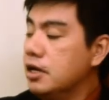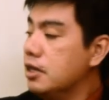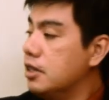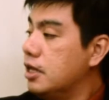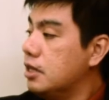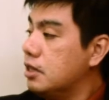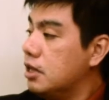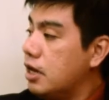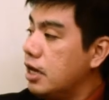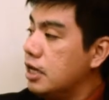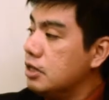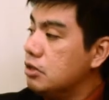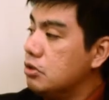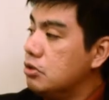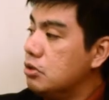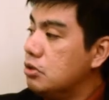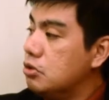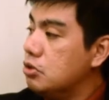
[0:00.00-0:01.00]
that right
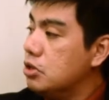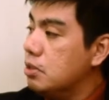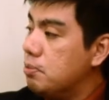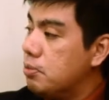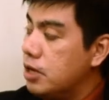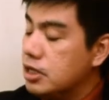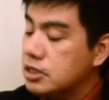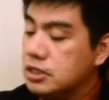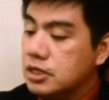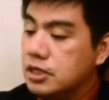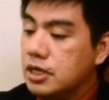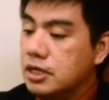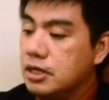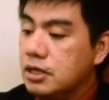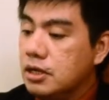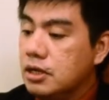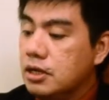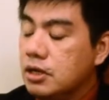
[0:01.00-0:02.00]
to the
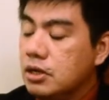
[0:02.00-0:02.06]
President